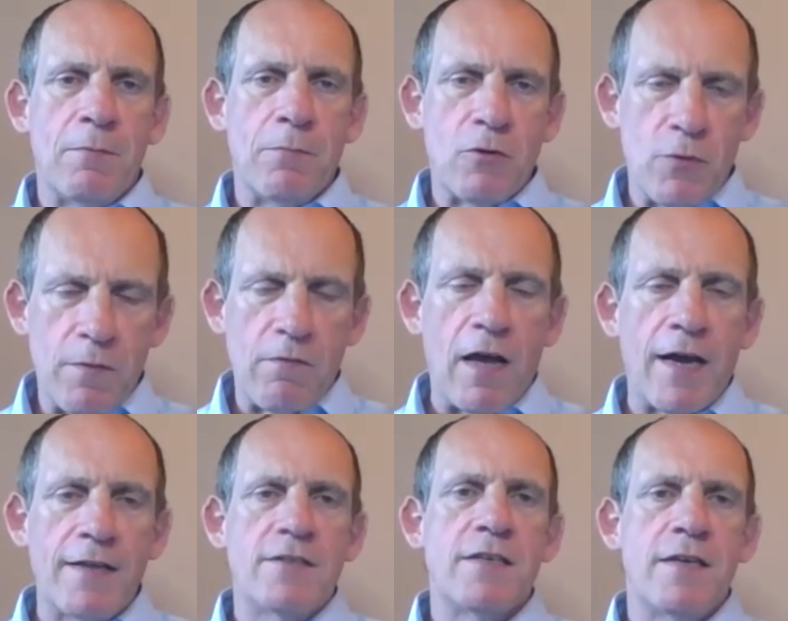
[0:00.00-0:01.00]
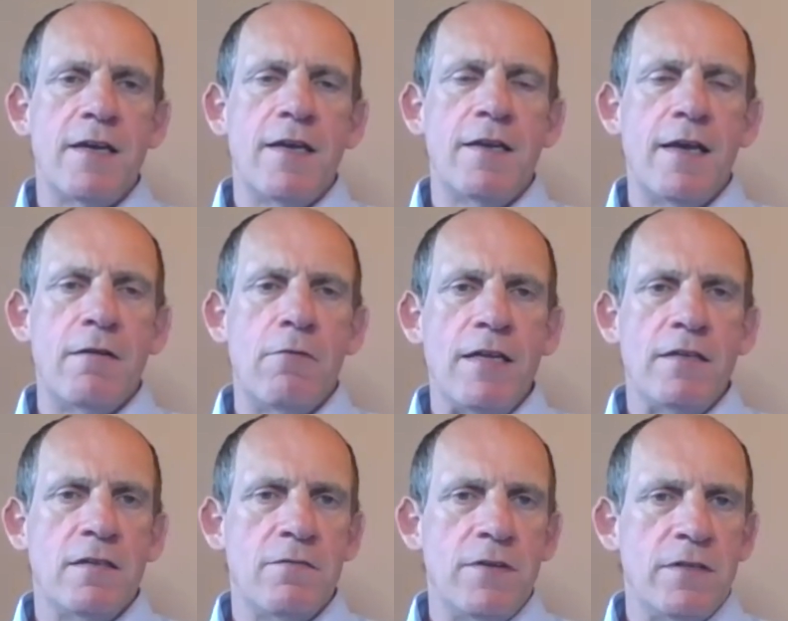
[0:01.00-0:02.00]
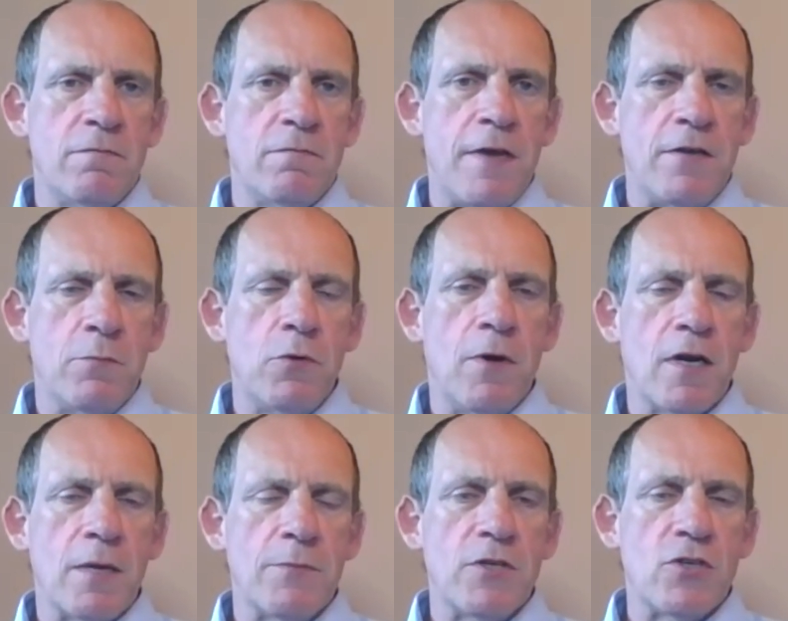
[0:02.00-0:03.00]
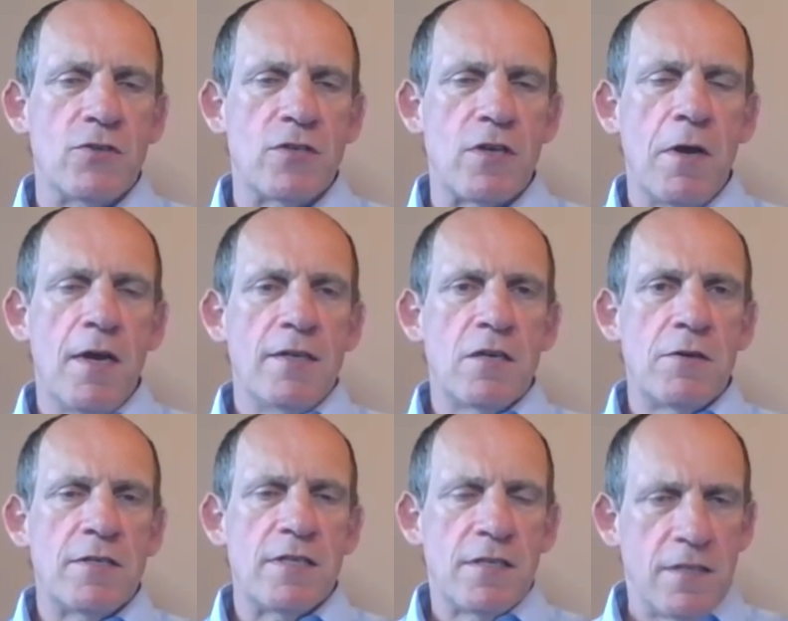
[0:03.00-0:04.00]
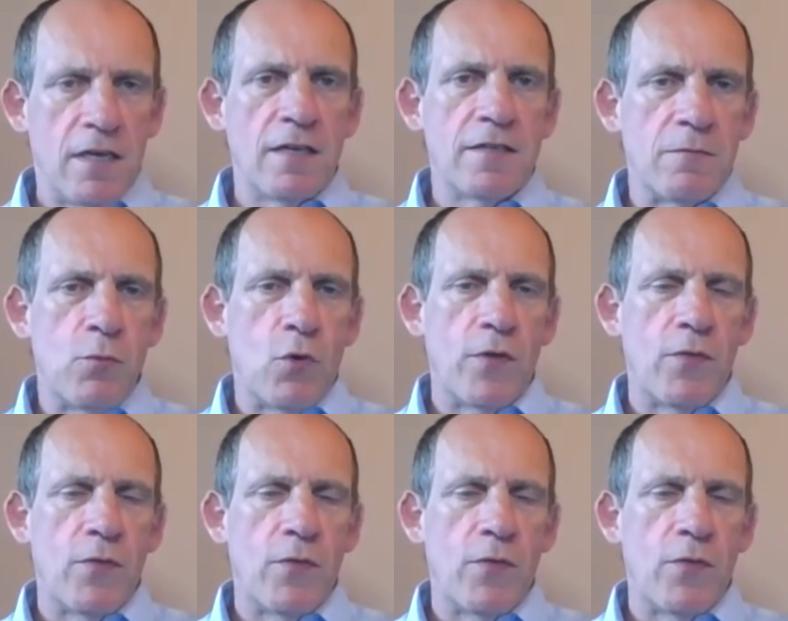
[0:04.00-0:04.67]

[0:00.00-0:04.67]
group of clients in a relatively defendable market position. So as a starting point,